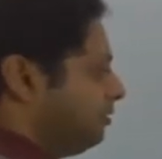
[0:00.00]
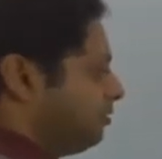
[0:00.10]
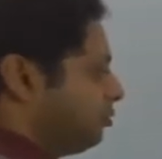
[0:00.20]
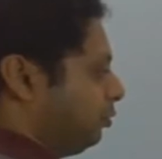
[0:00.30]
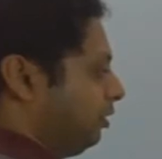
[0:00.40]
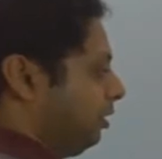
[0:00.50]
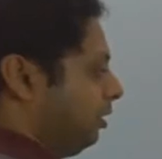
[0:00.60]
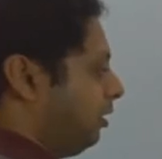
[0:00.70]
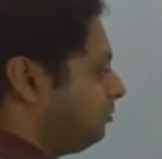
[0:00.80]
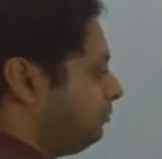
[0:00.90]
so
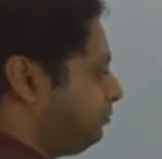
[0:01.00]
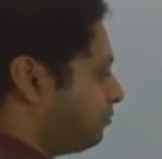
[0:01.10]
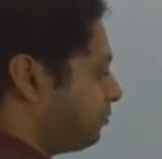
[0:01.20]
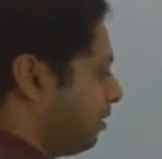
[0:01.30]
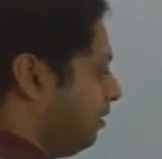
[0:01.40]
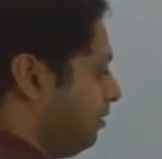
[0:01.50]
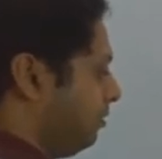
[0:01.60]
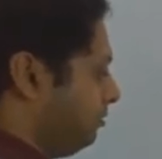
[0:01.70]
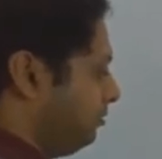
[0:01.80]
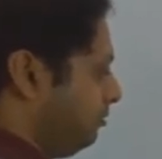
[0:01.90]
the
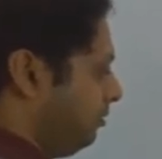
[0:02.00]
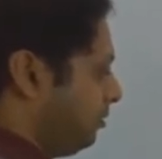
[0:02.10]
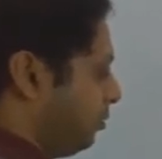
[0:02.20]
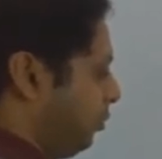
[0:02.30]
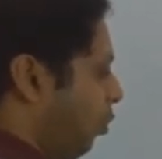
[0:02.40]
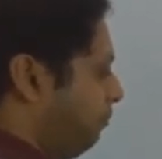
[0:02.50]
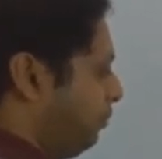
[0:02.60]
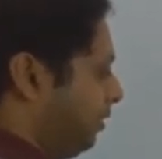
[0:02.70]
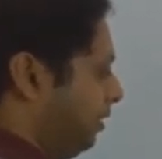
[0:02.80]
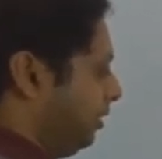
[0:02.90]

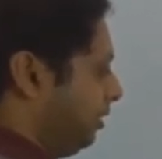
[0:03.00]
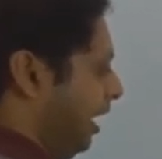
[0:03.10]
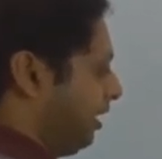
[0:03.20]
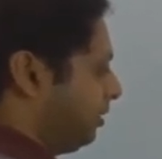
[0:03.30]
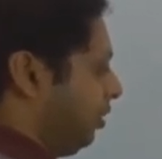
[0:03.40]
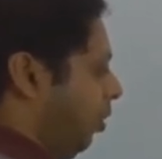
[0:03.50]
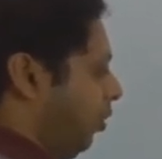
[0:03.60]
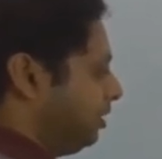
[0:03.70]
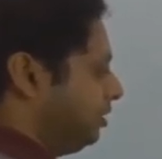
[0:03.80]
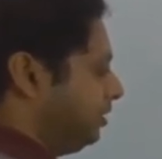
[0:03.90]
slope here at the
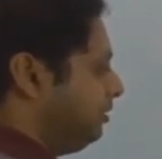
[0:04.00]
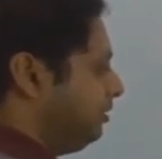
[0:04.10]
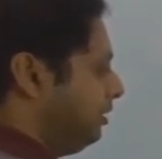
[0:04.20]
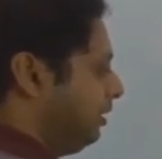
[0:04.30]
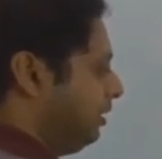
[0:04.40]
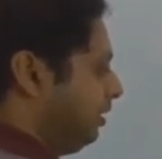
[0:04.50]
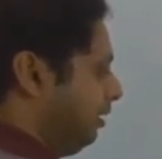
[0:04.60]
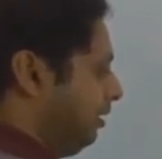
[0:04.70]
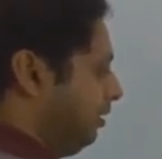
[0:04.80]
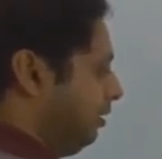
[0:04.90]
origin,
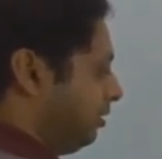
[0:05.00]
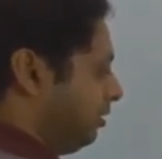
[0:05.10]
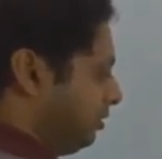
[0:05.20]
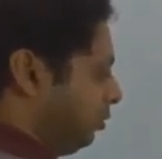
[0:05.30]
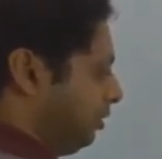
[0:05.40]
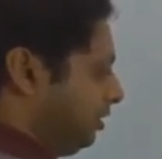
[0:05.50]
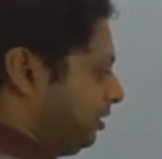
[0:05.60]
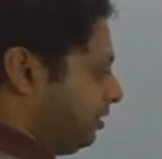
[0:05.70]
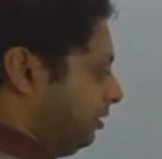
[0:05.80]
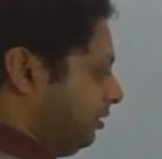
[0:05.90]
so this
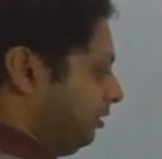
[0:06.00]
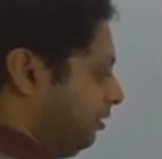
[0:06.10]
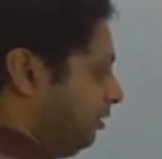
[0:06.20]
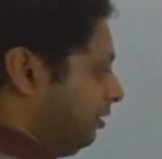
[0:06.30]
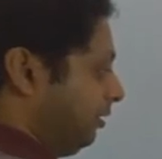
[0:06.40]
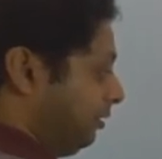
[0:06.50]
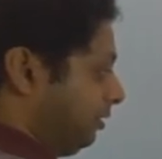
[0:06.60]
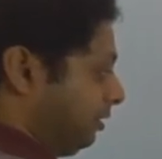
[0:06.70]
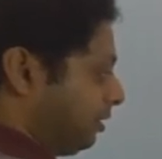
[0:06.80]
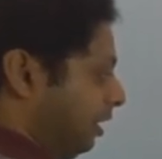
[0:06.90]
is the
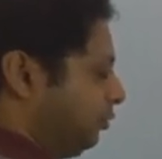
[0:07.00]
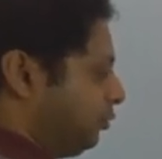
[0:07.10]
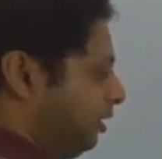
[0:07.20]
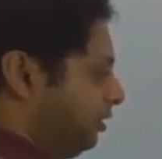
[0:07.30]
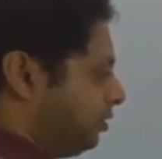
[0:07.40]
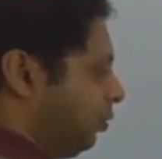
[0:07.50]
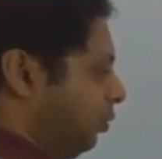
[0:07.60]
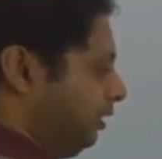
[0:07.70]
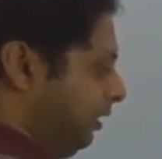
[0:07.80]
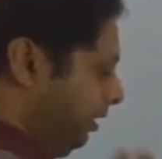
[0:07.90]
solution is
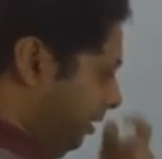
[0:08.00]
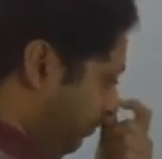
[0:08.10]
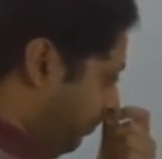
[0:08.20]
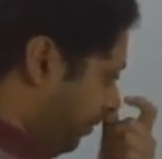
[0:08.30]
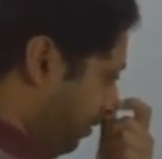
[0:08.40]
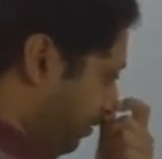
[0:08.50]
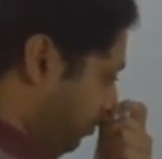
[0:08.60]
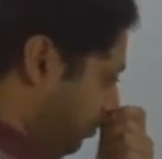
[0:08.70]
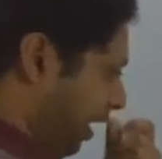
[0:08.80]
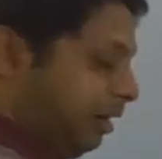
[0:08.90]
only
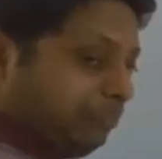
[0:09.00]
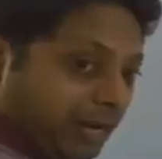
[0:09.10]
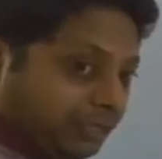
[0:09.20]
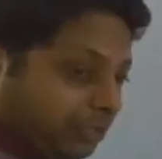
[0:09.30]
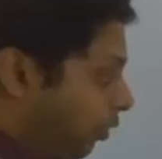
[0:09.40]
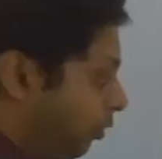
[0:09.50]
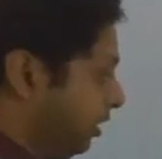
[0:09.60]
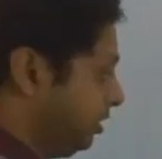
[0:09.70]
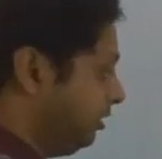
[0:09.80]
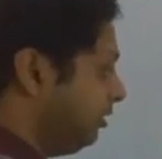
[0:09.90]
we have at the
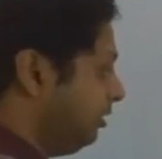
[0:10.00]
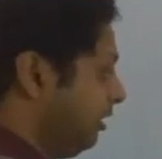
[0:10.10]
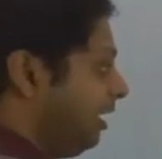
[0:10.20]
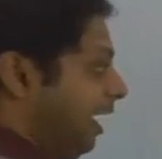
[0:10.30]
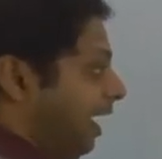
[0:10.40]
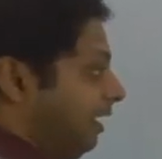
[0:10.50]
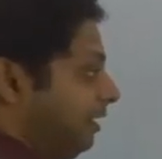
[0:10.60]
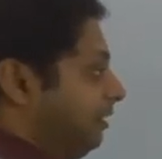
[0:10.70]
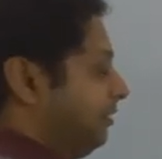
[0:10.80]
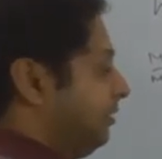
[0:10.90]
origin,
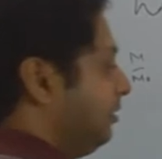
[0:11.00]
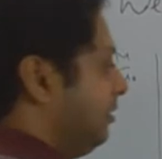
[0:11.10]
and